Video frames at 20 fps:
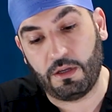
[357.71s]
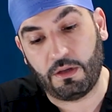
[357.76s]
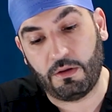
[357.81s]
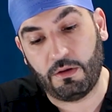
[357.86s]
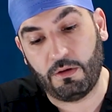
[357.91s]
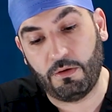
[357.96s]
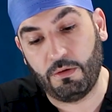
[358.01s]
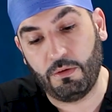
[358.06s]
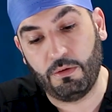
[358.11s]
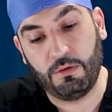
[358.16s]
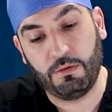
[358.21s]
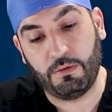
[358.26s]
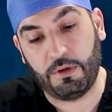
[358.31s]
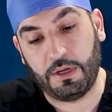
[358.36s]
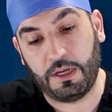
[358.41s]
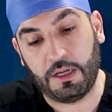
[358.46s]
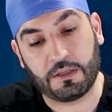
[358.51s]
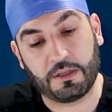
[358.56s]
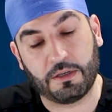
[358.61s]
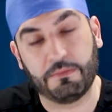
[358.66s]
you
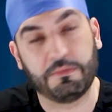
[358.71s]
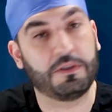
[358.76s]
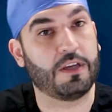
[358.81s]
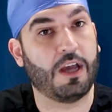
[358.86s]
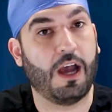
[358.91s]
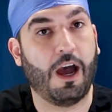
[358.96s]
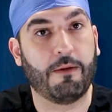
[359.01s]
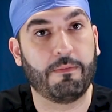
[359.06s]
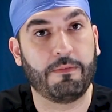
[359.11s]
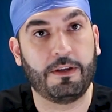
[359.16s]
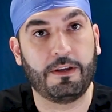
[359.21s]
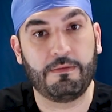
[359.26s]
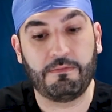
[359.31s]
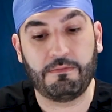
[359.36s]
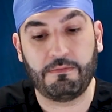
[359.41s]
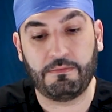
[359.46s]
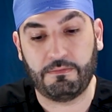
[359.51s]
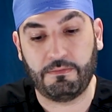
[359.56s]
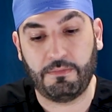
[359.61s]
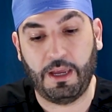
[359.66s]
eat some salmon,
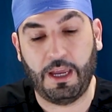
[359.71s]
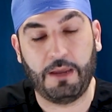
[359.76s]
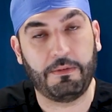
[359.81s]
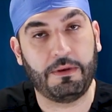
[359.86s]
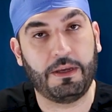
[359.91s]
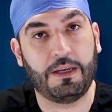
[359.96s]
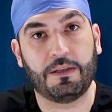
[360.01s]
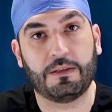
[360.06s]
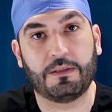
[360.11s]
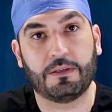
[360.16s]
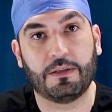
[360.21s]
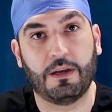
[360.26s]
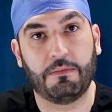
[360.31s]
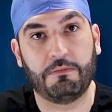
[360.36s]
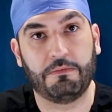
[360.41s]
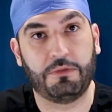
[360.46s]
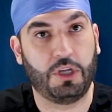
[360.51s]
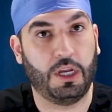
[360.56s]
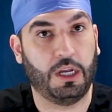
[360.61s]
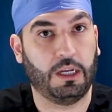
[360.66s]
maybe
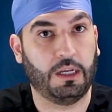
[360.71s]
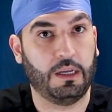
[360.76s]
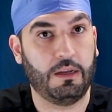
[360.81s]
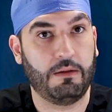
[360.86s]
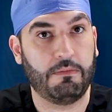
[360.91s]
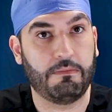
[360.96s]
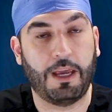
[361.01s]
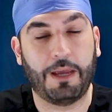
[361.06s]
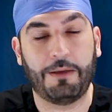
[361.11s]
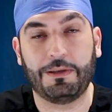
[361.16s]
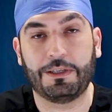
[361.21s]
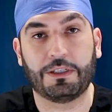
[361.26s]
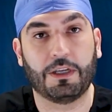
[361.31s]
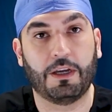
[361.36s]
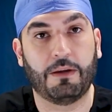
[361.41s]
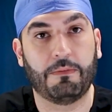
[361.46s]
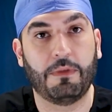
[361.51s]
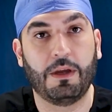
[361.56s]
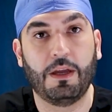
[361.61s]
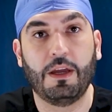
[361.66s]
some chicken, maybe
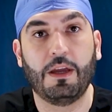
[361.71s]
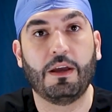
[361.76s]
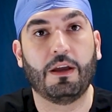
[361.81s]
some